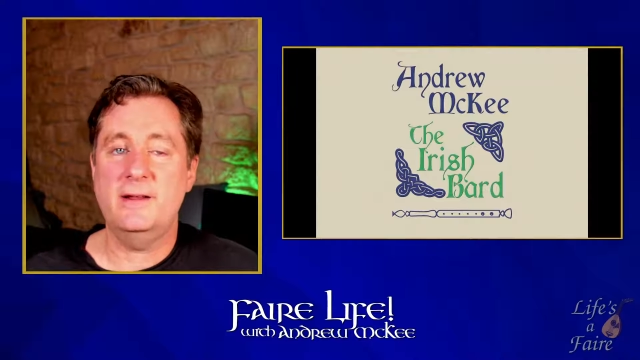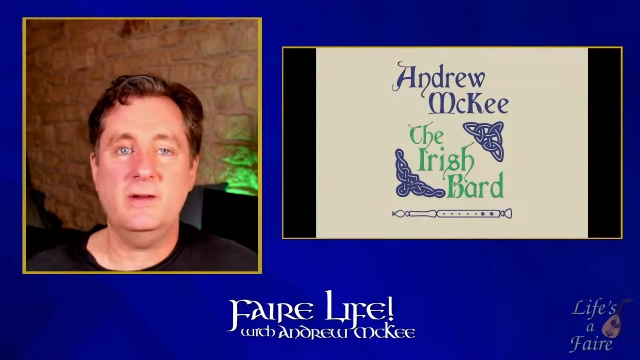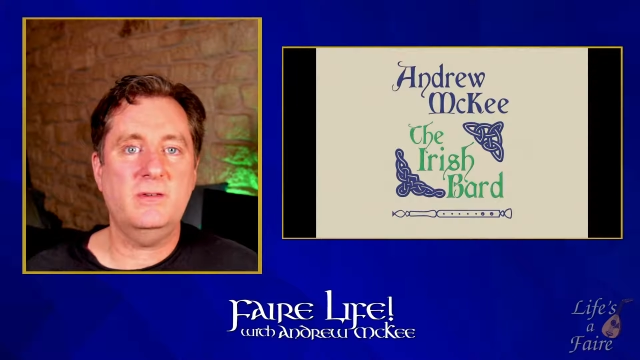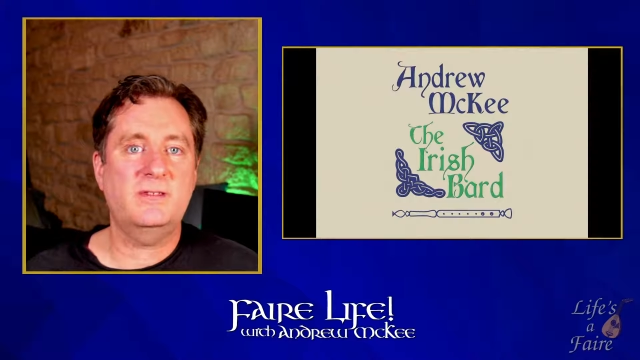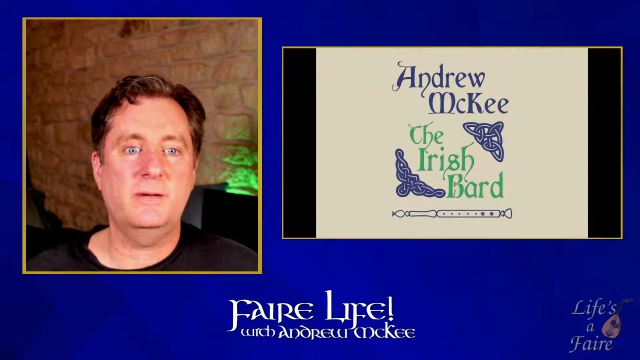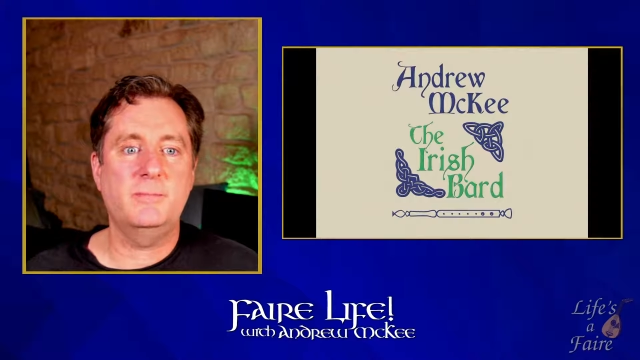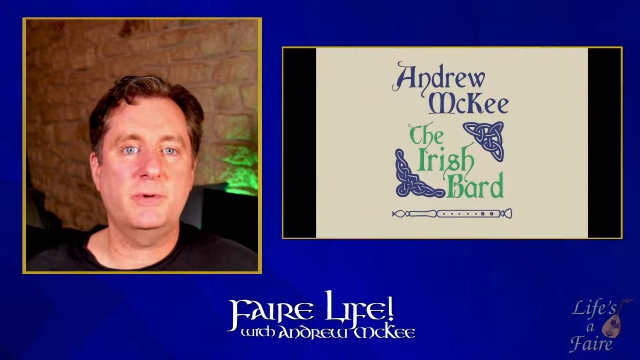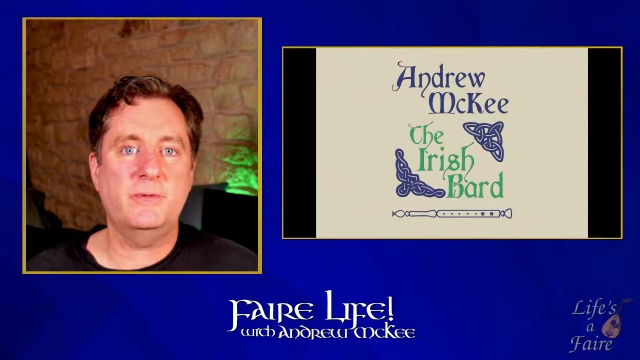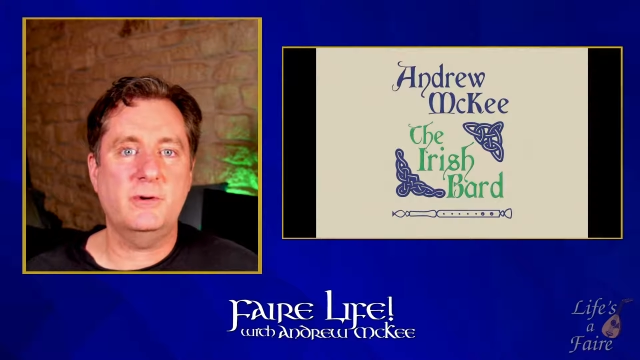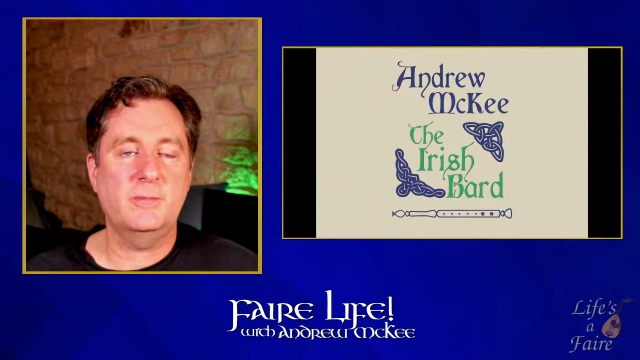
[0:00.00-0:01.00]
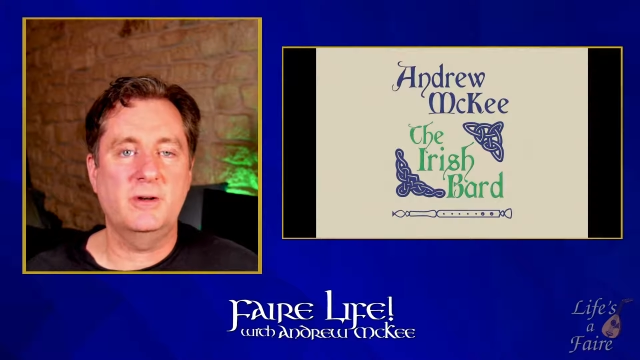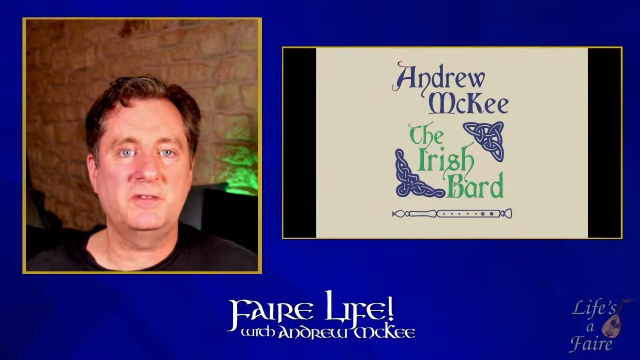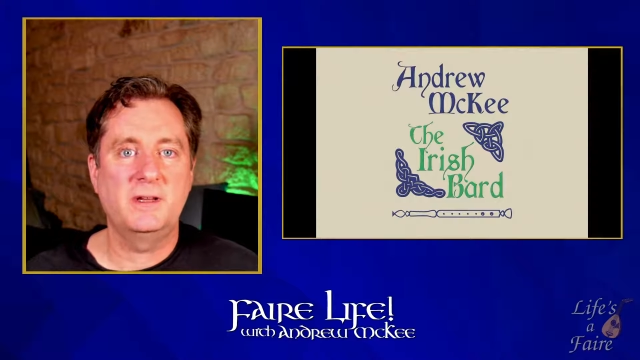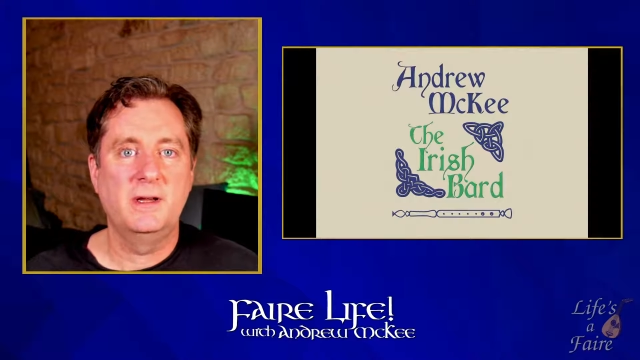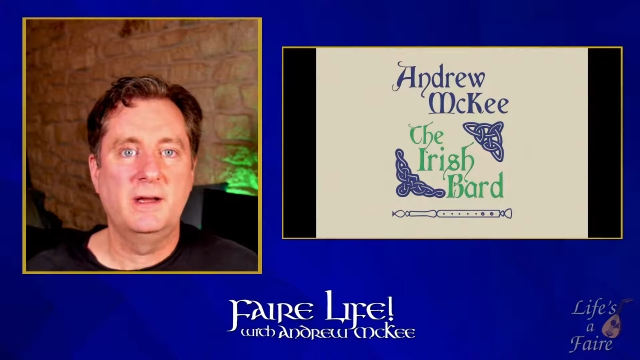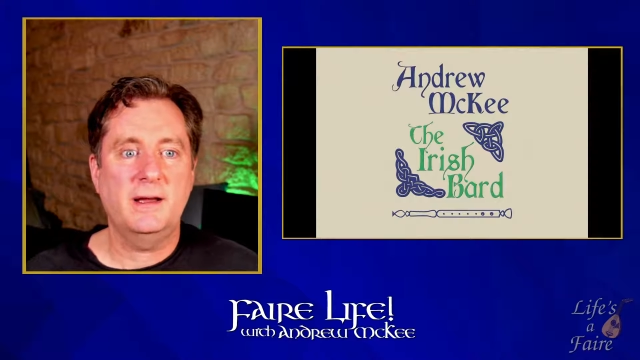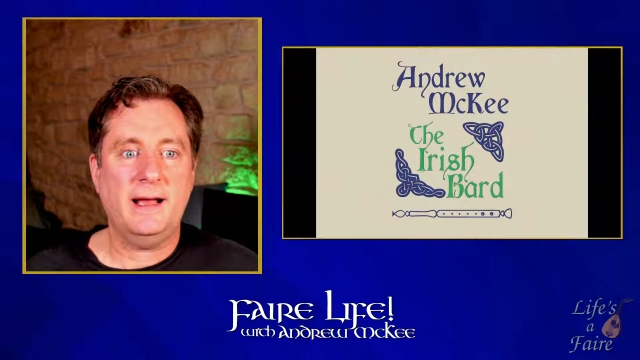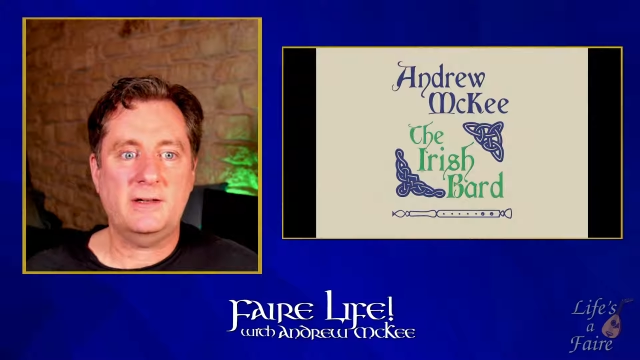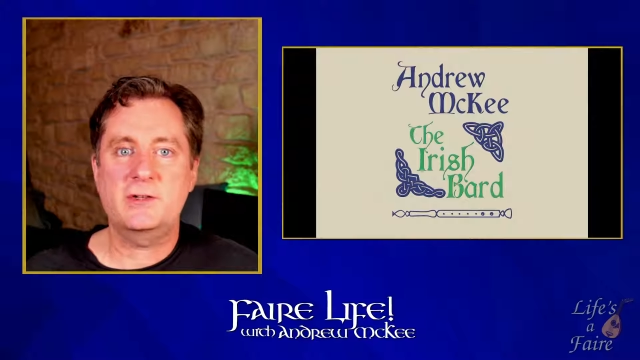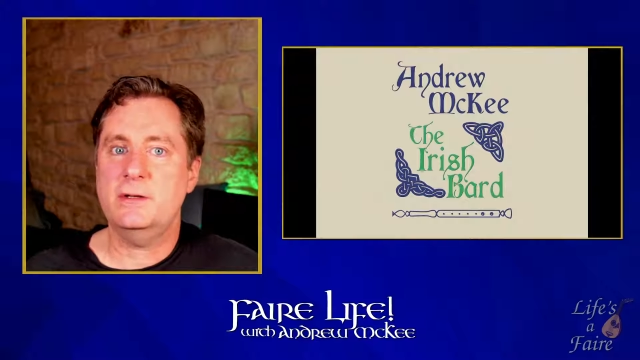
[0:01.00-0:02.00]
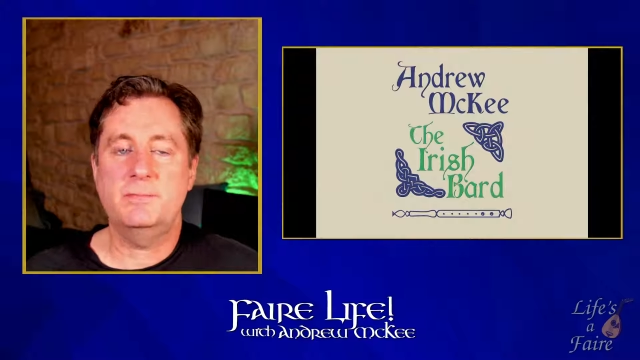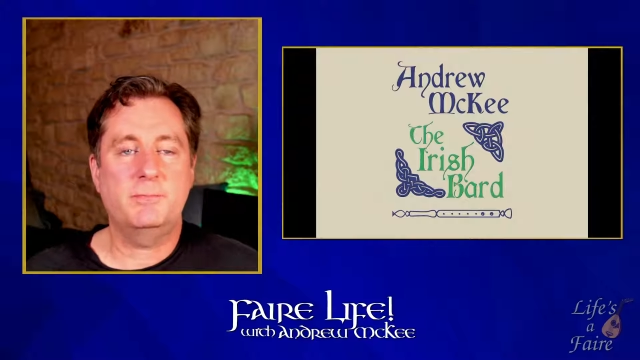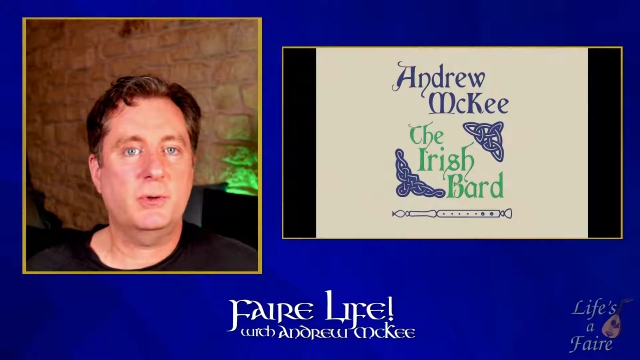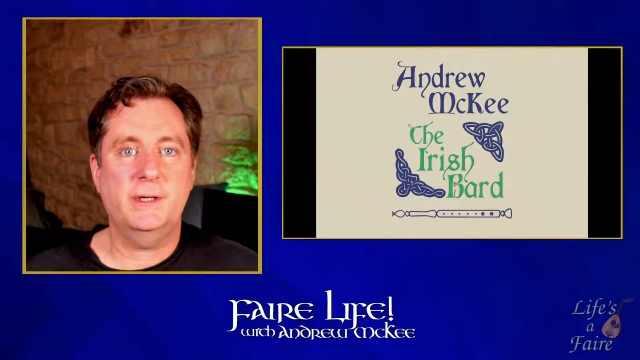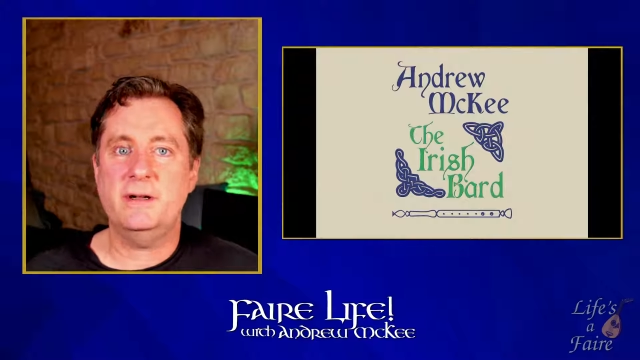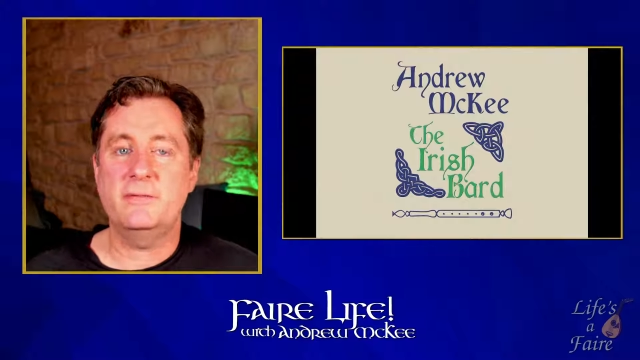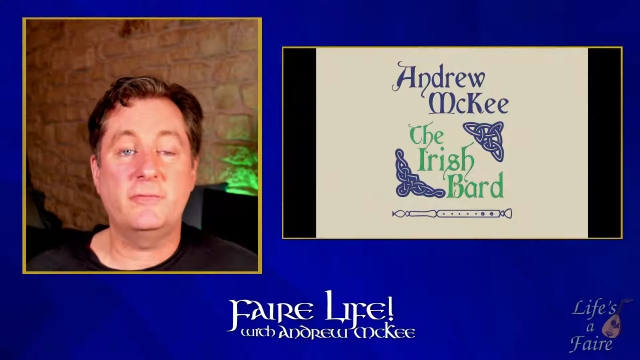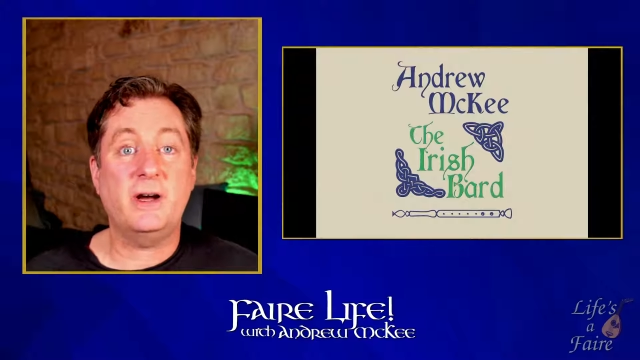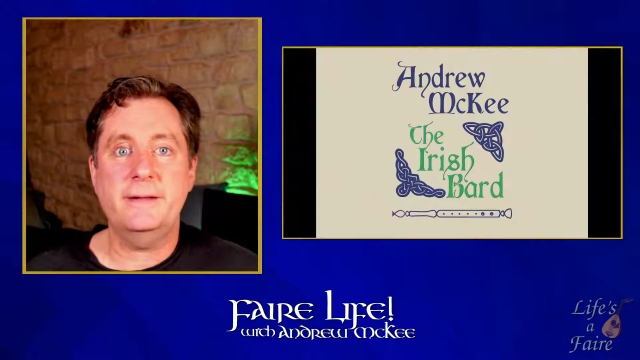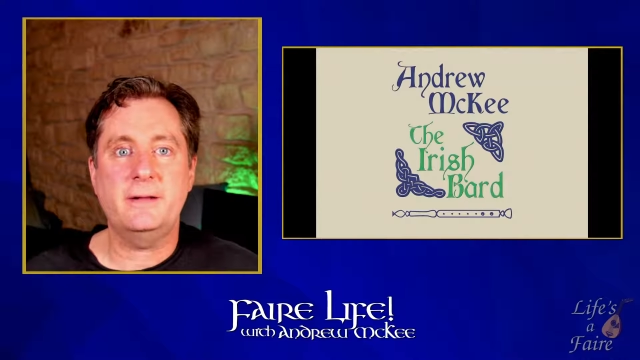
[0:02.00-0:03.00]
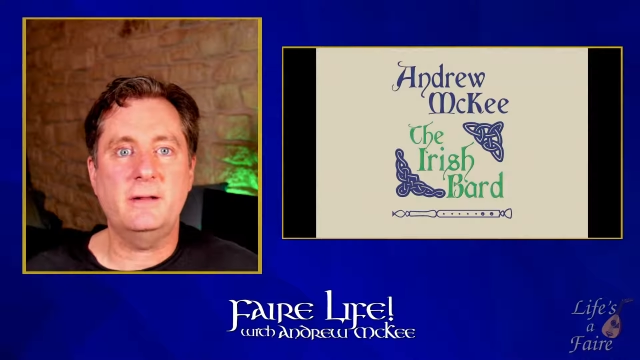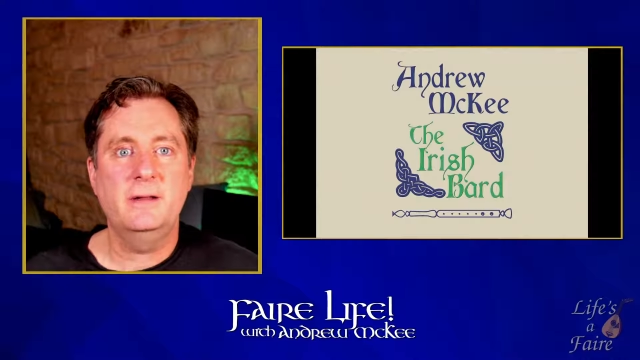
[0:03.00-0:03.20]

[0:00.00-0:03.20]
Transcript: I know some performers actually print it on vinyl